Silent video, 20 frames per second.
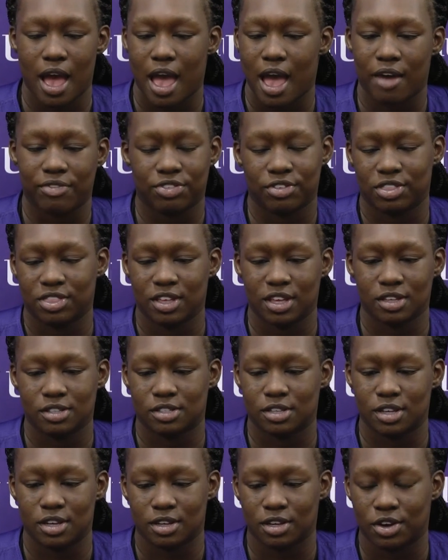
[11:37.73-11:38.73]
after things
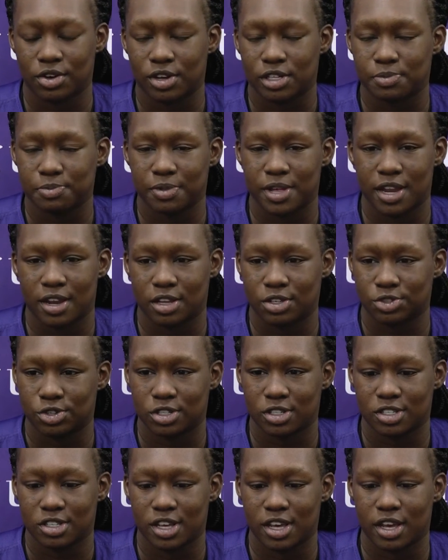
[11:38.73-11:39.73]
didn't go as planned at
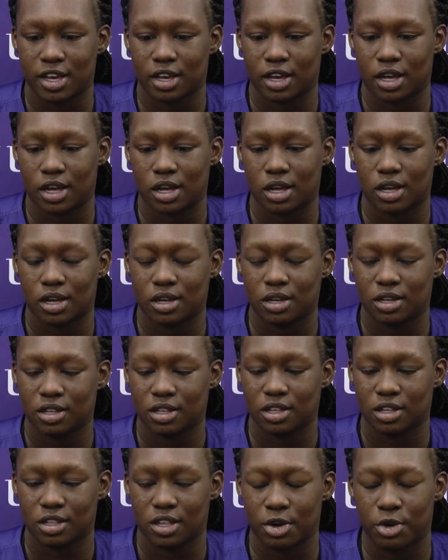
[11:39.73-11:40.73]
Georgia Tech,
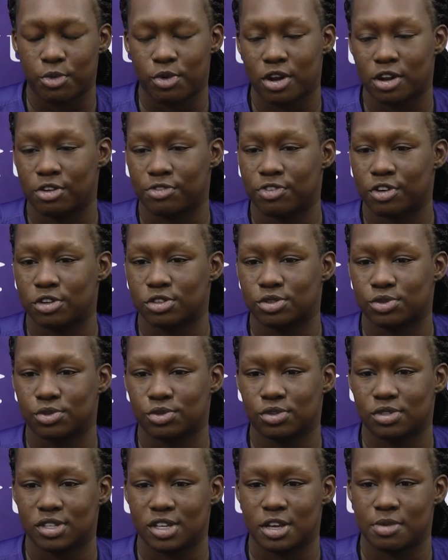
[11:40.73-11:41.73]
they were one of the first
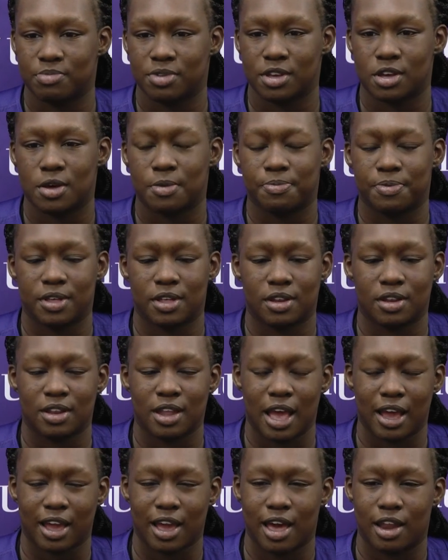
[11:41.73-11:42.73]
schools to hit me up,
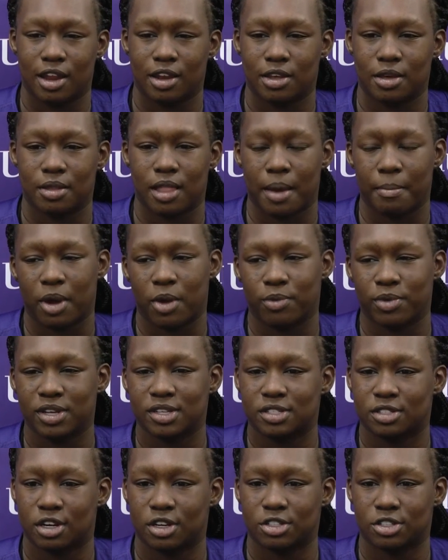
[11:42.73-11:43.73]
and I kind of did, like, my
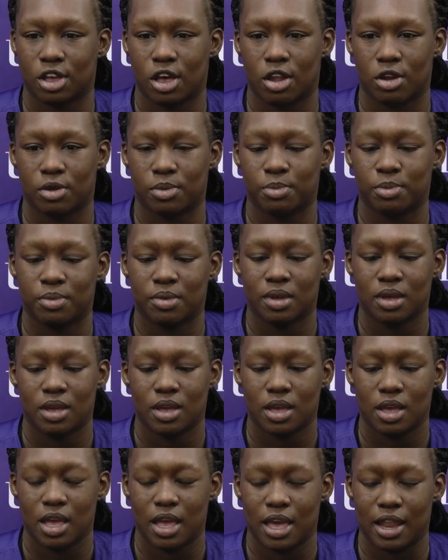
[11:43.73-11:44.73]
research on them.
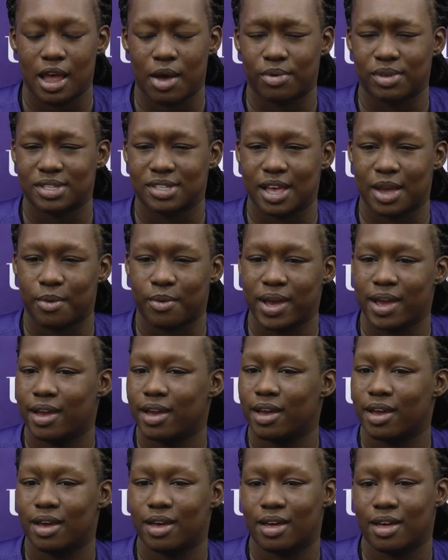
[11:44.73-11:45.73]
And I was like,
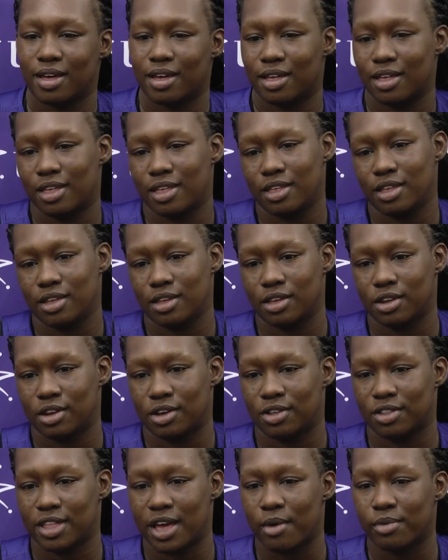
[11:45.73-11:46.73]
wait, you
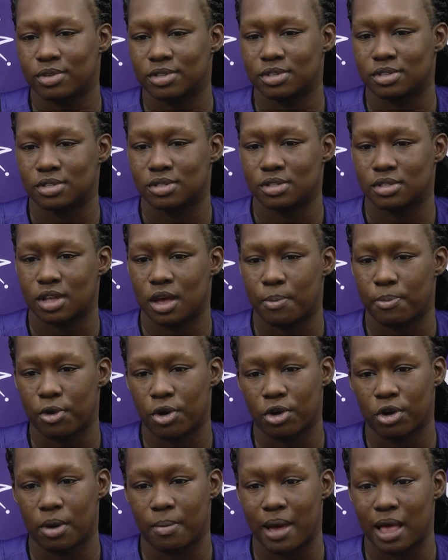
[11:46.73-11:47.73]
know, that was a
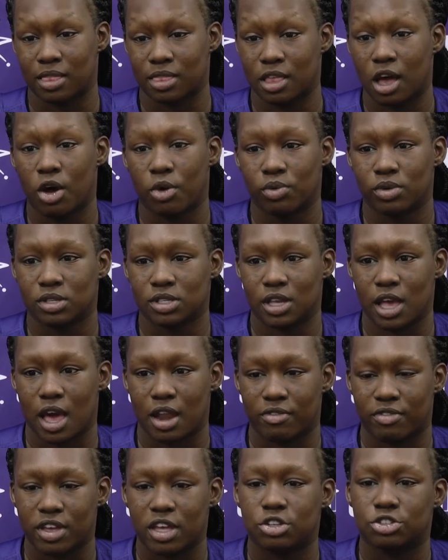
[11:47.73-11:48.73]
program I thought was
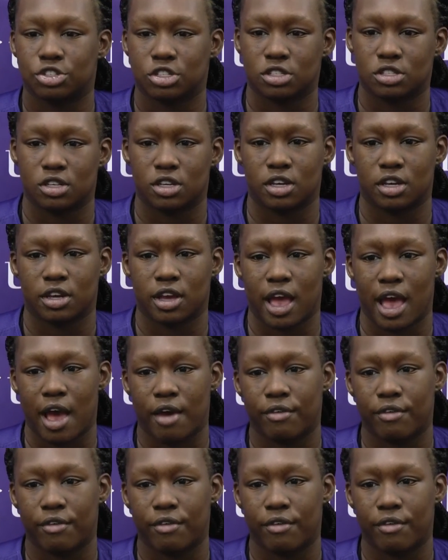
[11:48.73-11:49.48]
kind of interesting